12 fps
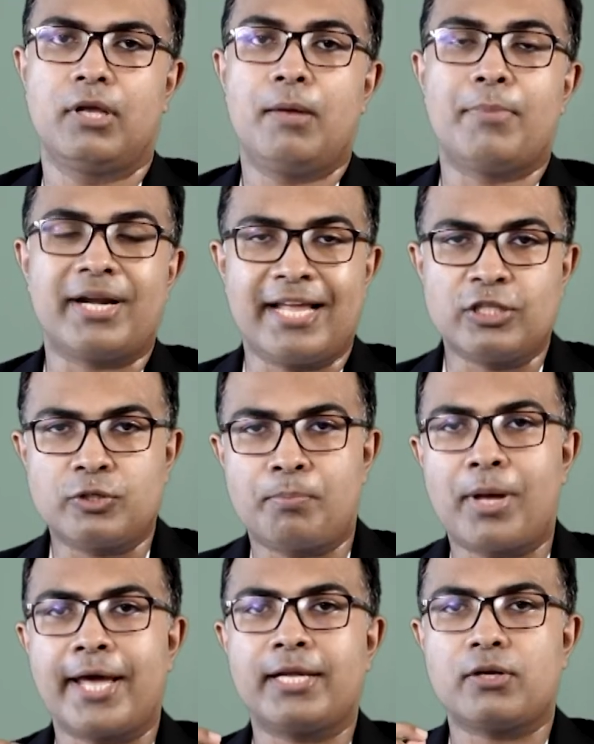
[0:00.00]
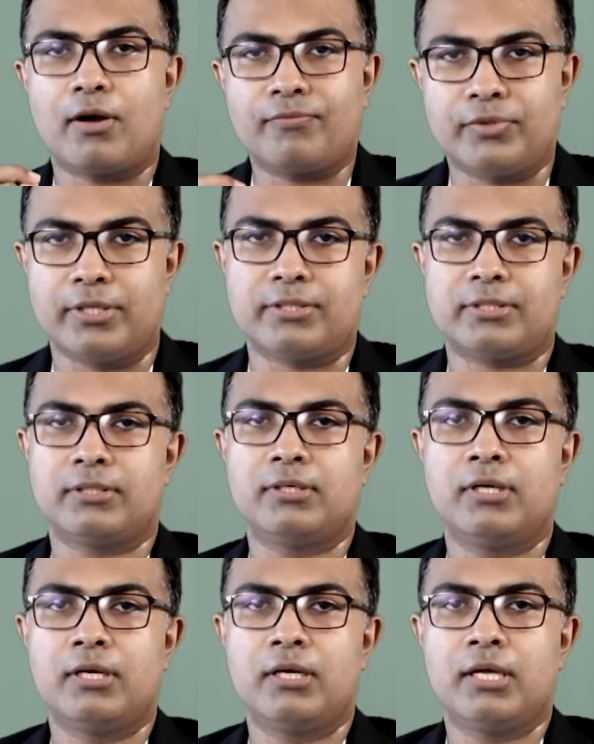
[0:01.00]
But in spite of this,
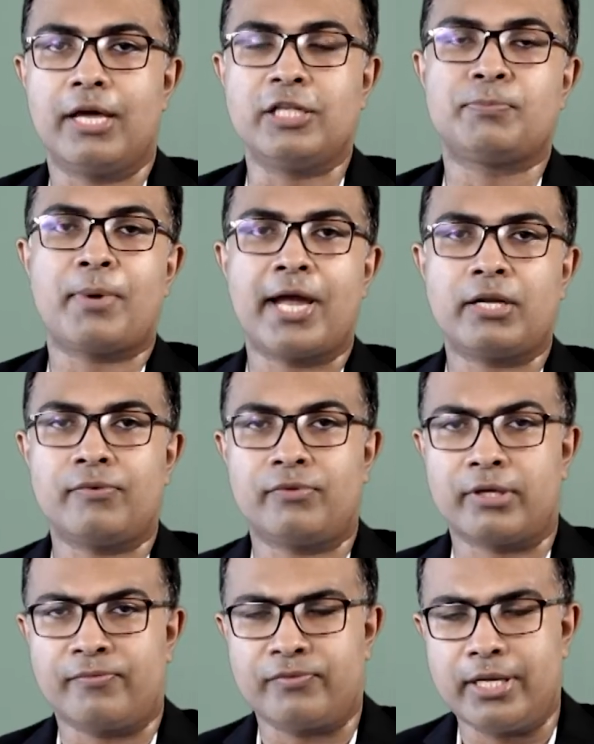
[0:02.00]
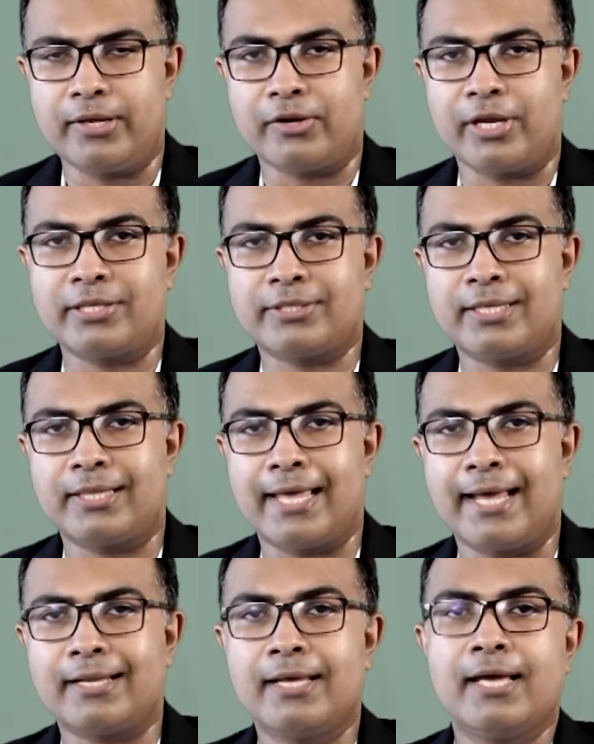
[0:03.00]
in spite of the reason
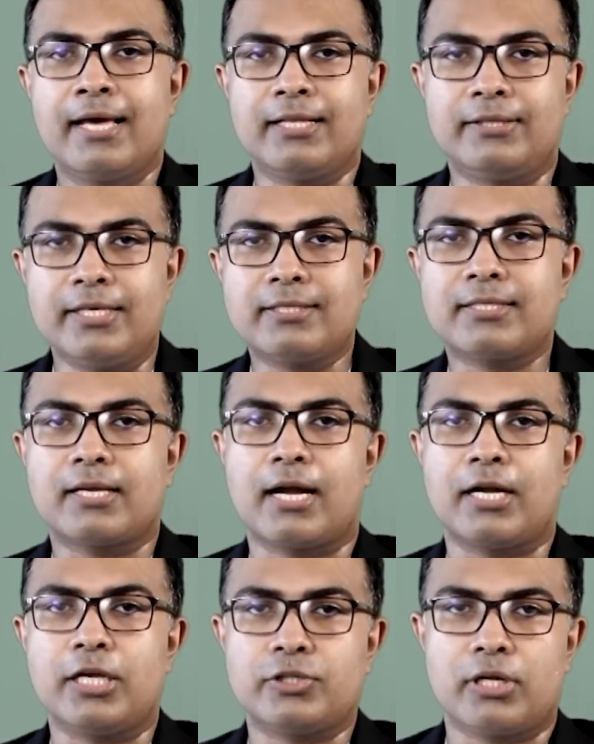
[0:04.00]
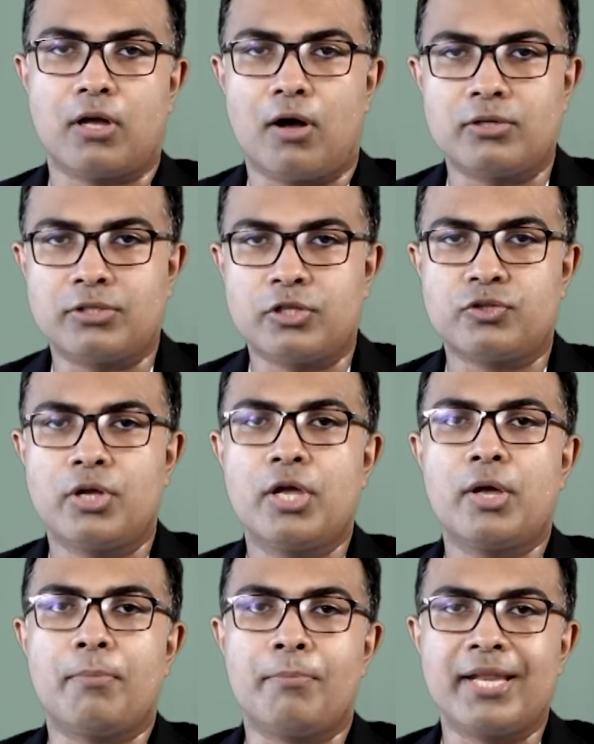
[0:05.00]
that this condition causes
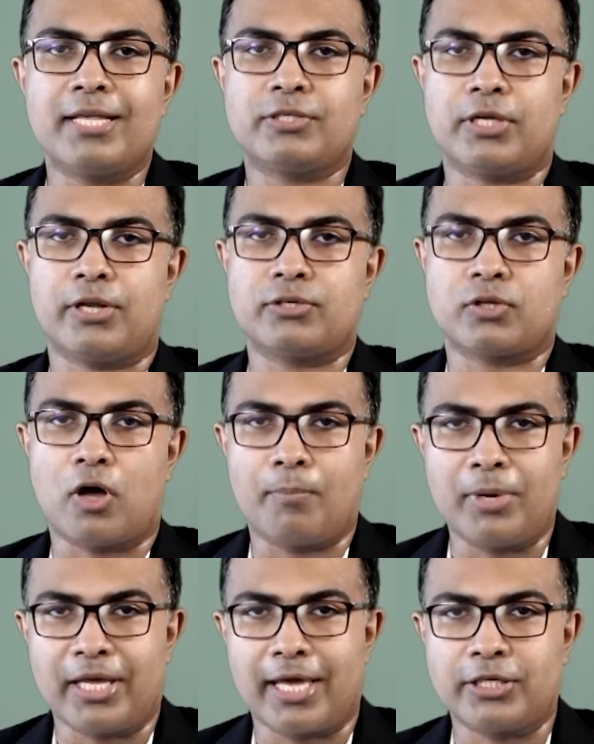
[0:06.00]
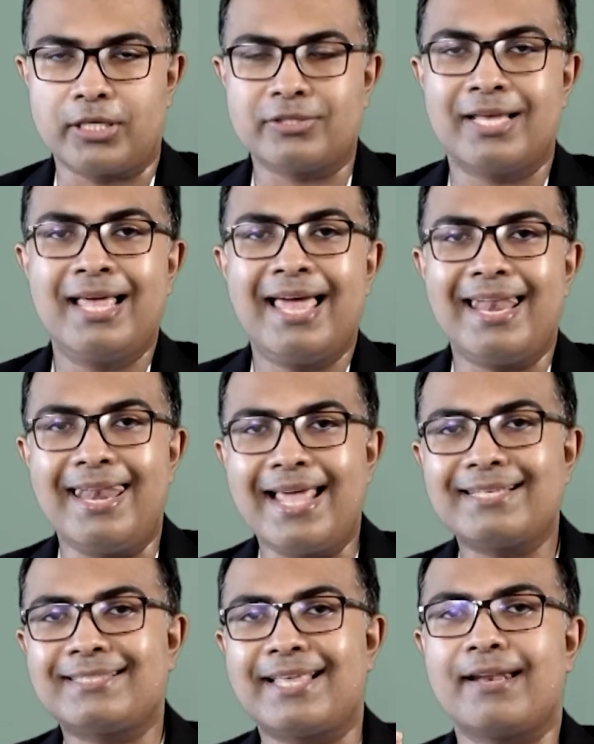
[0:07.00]
many serious complications,
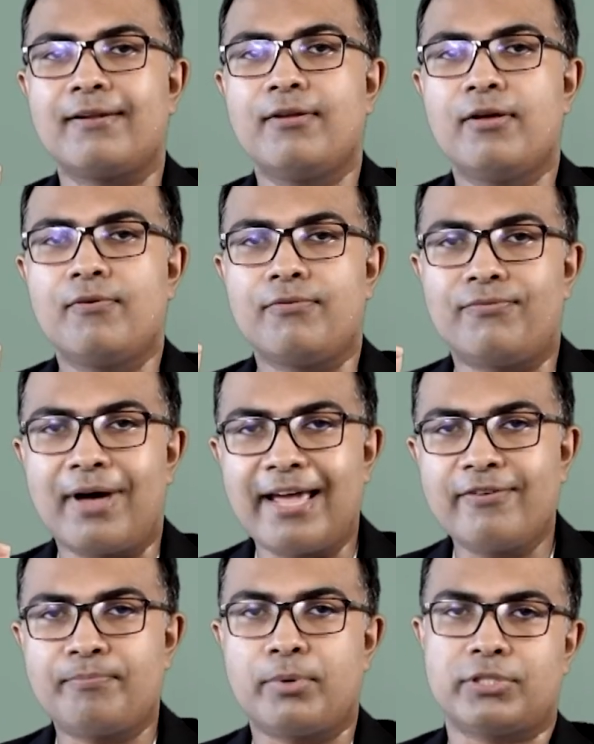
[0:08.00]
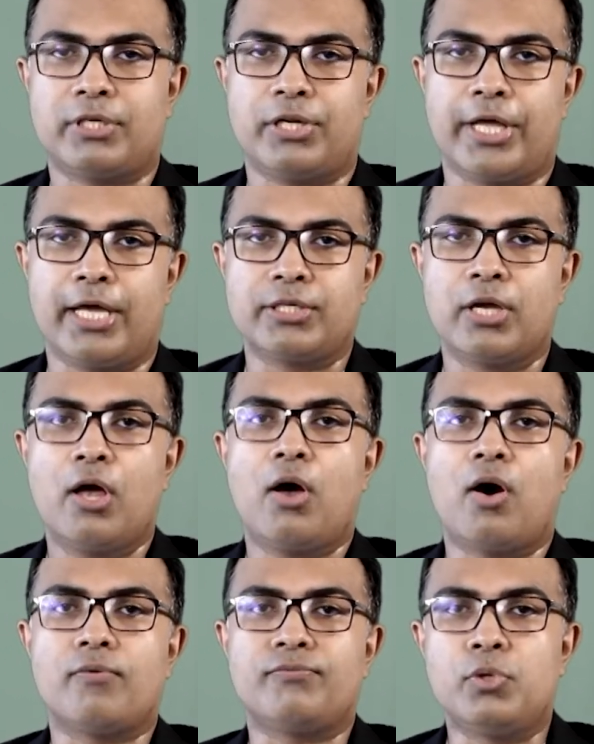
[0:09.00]
less than 5%
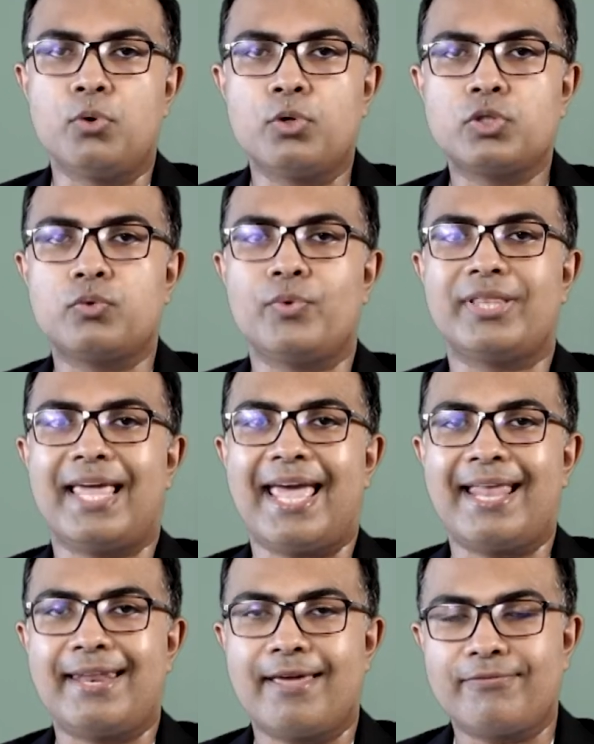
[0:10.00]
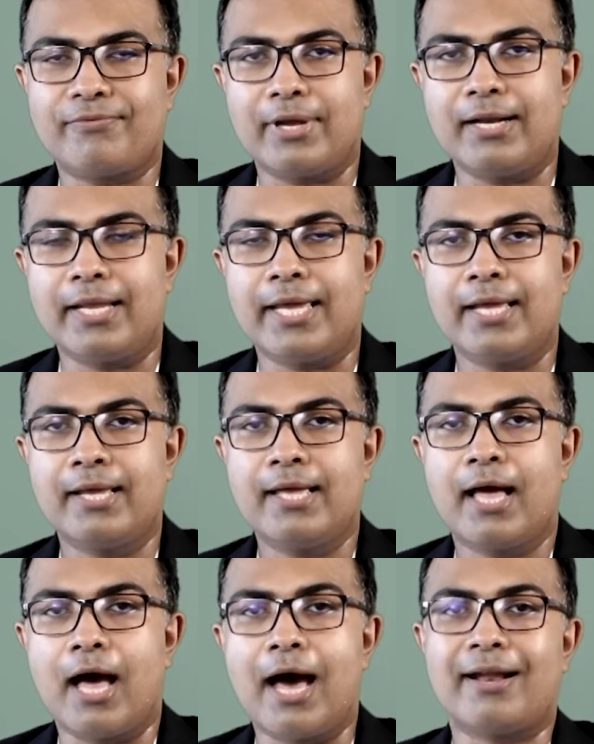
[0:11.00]
of those with NAFLD
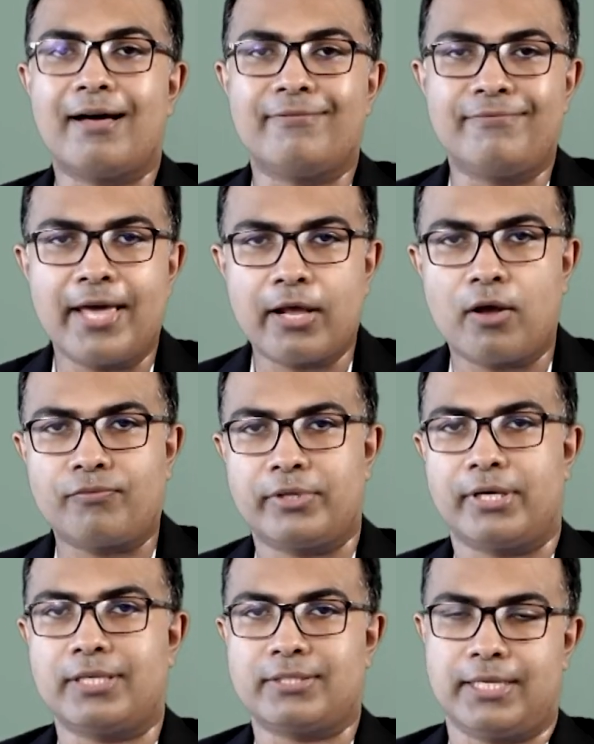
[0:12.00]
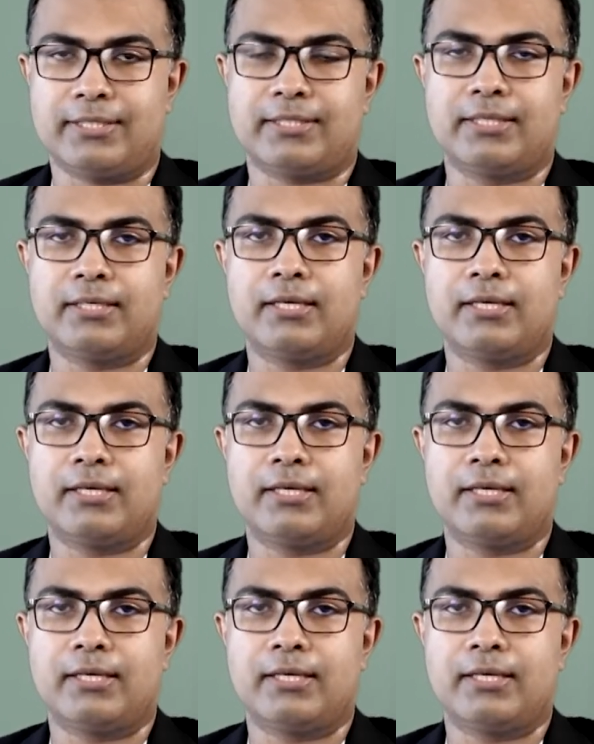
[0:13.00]
are aware of the disease.